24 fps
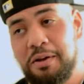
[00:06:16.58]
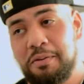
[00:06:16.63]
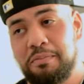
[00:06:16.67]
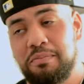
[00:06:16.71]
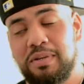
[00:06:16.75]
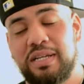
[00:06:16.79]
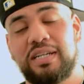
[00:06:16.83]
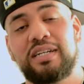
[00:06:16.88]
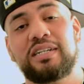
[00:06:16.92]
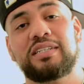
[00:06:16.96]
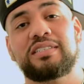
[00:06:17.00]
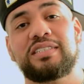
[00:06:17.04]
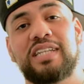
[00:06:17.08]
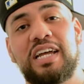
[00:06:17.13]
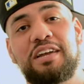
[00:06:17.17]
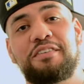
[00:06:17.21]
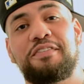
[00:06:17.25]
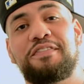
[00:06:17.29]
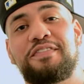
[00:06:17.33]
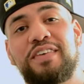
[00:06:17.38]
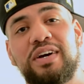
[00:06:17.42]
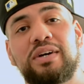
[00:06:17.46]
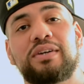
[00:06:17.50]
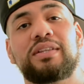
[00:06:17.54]
because they
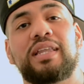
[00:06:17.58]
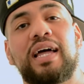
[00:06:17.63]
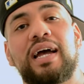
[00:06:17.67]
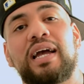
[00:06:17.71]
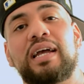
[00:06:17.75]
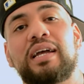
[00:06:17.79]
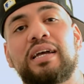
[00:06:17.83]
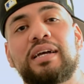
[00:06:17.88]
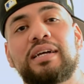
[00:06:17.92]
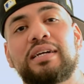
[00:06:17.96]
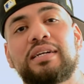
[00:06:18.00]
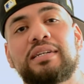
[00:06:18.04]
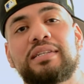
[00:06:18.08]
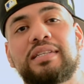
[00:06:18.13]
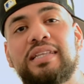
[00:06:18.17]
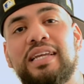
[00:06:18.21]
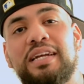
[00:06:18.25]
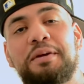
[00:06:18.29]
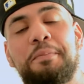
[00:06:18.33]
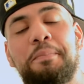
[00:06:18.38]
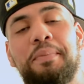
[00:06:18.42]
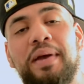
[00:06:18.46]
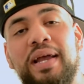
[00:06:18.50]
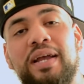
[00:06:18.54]
felt like
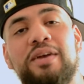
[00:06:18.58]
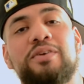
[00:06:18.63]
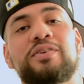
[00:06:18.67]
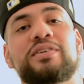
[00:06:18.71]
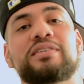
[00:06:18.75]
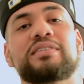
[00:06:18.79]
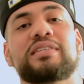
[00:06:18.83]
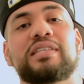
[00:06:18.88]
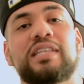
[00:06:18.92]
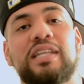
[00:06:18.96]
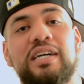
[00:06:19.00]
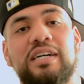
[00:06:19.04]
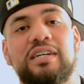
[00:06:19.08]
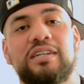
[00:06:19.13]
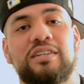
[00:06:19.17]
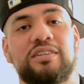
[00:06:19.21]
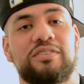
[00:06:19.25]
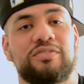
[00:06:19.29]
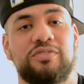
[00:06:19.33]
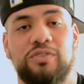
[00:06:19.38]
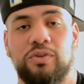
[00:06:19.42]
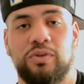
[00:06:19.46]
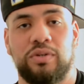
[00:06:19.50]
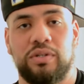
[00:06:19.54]
their parents'
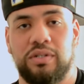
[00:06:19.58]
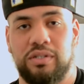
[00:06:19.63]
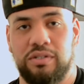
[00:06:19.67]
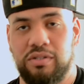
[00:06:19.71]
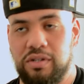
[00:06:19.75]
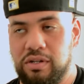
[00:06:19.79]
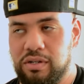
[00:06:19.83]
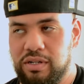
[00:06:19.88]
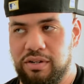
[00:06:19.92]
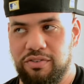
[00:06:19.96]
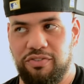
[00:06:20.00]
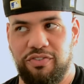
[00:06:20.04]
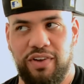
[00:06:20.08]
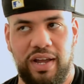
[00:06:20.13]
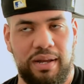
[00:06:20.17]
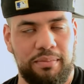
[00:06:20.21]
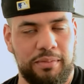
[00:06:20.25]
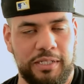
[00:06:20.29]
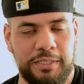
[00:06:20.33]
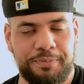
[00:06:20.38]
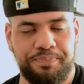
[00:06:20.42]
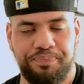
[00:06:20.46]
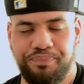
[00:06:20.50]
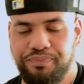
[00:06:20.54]
love, or their
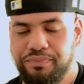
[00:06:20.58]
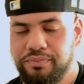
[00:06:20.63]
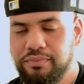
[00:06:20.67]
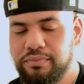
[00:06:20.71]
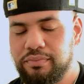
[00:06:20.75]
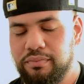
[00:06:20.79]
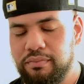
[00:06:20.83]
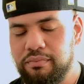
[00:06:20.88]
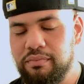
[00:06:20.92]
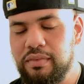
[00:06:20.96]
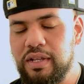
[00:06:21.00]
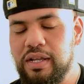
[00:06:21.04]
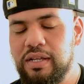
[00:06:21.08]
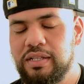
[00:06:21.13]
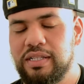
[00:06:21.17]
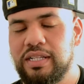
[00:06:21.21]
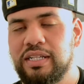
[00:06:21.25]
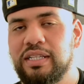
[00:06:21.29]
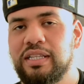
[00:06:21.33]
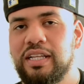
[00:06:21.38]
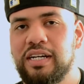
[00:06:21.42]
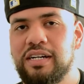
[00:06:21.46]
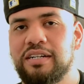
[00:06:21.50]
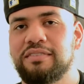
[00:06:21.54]
family, the
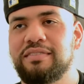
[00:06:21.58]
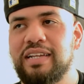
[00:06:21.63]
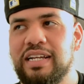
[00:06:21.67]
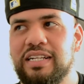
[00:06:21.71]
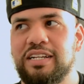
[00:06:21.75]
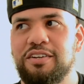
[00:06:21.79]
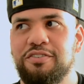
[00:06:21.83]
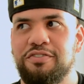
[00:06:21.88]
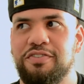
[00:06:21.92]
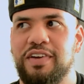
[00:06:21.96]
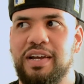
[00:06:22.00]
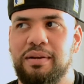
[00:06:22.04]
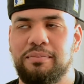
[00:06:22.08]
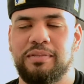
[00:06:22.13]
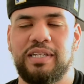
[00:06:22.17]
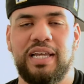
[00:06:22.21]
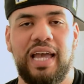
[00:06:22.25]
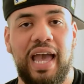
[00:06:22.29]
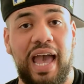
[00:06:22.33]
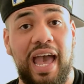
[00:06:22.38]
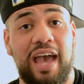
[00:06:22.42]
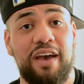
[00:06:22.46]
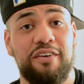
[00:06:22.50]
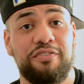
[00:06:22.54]
love that their family
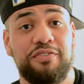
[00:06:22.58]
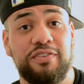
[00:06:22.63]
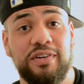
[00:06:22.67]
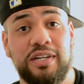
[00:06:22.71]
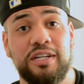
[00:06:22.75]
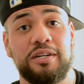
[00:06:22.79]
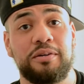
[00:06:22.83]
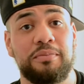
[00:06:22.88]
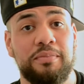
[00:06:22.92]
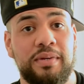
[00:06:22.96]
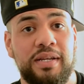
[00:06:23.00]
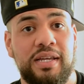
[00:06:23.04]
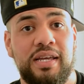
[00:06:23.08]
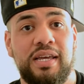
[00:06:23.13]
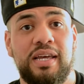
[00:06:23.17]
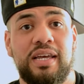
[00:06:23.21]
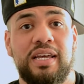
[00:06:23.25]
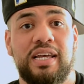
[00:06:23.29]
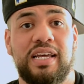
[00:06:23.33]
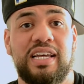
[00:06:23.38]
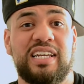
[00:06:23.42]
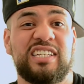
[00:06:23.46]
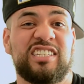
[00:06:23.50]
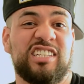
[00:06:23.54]
had for them
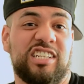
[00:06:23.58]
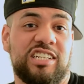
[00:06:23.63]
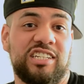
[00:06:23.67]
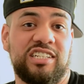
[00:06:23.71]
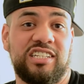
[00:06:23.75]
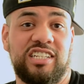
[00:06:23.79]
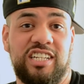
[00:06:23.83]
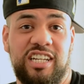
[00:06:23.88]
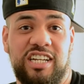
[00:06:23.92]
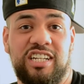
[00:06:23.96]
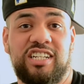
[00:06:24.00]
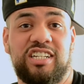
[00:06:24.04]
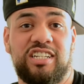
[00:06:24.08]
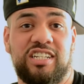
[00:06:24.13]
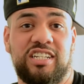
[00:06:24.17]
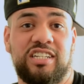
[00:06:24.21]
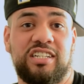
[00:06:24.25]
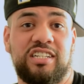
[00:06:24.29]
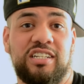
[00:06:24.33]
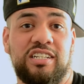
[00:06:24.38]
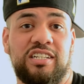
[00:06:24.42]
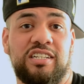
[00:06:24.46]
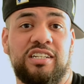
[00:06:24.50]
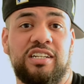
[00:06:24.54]
is
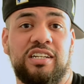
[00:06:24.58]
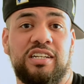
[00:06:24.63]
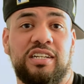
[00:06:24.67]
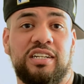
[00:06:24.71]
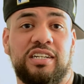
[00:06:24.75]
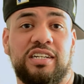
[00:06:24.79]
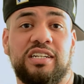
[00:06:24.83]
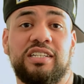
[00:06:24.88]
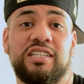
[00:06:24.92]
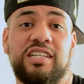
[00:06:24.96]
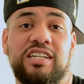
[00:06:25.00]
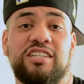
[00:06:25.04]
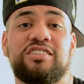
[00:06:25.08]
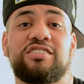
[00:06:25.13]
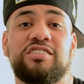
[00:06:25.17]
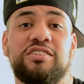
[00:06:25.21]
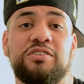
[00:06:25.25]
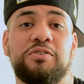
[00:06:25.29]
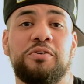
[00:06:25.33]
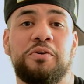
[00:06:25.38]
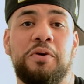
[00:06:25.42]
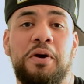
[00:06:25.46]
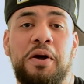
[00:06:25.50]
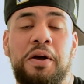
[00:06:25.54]

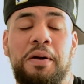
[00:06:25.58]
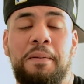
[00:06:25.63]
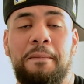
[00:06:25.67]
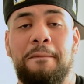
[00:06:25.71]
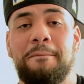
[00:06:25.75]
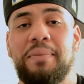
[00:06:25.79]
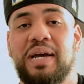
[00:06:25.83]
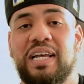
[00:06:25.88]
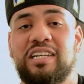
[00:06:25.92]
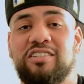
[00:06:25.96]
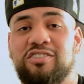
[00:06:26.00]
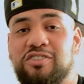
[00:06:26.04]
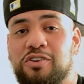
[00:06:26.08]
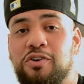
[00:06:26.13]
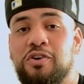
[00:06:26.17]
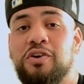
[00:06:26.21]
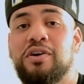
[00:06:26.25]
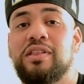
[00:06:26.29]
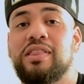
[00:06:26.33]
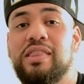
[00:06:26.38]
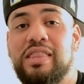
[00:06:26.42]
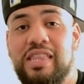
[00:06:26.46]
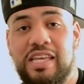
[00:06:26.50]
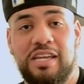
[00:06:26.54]
conditional based
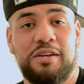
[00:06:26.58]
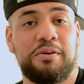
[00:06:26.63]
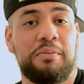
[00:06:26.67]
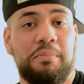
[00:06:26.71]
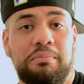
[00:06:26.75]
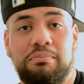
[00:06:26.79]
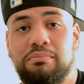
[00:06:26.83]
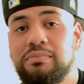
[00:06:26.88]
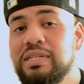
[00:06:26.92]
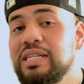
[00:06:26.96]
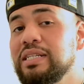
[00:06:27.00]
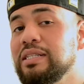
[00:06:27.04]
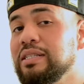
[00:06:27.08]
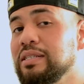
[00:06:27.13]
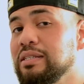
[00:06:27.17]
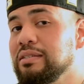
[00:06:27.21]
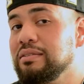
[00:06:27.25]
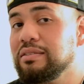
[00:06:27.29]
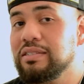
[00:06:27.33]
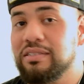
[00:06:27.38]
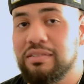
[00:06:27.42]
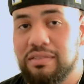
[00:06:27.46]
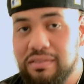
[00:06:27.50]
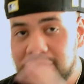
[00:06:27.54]
on them
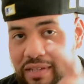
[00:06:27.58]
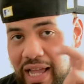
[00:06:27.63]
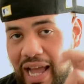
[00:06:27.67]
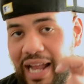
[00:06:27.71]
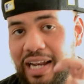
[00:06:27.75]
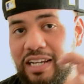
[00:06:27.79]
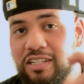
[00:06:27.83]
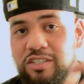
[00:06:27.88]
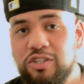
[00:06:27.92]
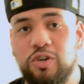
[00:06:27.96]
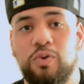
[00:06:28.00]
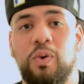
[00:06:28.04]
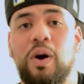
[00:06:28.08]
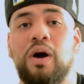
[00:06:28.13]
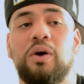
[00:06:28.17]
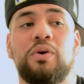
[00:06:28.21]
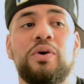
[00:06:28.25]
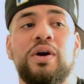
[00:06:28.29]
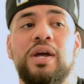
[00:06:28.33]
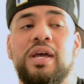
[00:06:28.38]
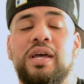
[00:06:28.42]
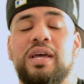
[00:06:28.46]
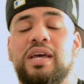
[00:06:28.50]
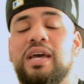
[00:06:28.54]
meeting the status quo.
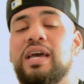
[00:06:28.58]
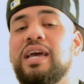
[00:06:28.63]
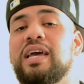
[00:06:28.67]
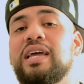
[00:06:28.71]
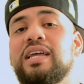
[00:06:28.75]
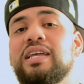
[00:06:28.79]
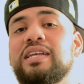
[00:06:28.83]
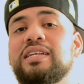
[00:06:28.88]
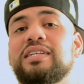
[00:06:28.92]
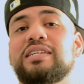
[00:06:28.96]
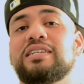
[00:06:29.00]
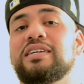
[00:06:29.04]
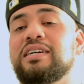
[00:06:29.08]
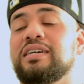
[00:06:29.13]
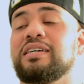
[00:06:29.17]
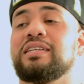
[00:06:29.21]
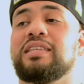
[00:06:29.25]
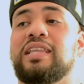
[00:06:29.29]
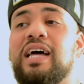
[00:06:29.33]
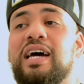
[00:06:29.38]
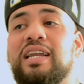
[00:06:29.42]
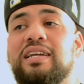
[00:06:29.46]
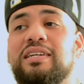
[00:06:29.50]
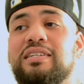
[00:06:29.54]
And
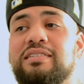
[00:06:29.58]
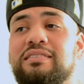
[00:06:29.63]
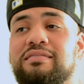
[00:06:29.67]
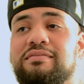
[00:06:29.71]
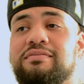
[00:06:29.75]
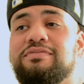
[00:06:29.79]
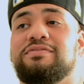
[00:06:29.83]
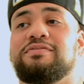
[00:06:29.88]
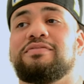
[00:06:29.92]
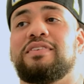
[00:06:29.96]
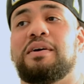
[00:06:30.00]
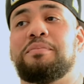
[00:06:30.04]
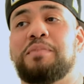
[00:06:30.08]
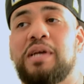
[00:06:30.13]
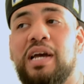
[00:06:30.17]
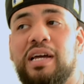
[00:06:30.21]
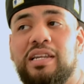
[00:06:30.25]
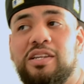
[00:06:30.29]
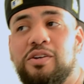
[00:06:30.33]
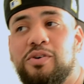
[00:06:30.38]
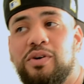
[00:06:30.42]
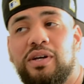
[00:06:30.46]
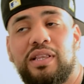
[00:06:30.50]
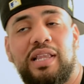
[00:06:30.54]
I
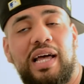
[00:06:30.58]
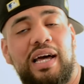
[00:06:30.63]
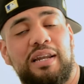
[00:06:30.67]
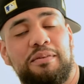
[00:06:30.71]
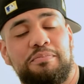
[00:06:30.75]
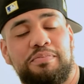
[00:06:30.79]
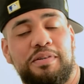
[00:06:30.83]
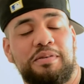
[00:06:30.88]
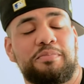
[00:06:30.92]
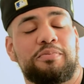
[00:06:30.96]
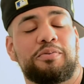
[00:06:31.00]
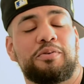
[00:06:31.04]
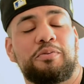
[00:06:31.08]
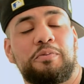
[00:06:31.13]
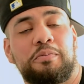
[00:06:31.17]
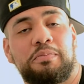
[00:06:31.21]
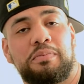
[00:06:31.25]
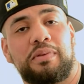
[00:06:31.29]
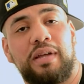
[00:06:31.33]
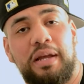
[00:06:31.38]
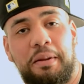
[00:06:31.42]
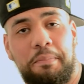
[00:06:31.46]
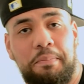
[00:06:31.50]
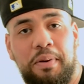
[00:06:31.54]
know a lot of people,
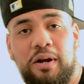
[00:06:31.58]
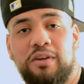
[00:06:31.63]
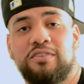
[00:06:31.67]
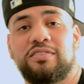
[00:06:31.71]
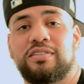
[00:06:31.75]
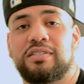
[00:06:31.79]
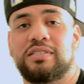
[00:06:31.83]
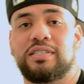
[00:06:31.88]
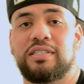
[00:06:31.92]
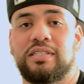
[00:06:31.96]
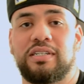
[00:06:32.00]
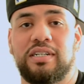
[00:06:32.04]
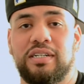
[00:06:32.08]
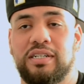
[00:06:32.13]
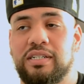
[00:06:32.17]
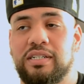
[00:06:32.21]
like personally,